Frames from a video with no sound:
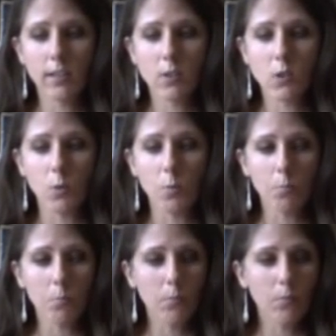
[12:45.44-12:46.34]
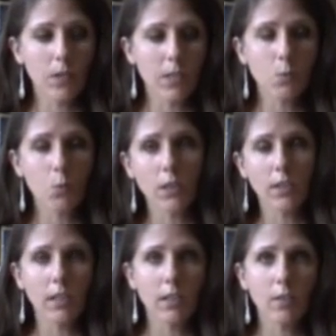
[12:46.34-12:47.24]
So that's one
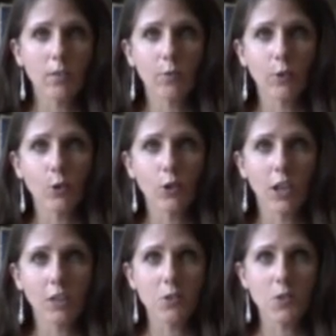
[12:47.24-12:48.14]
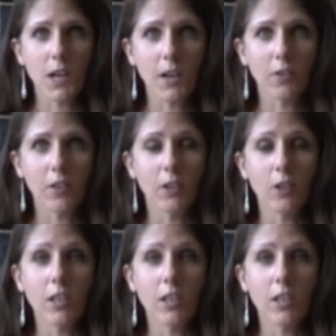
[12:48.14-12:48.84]
thing for you collectors out there,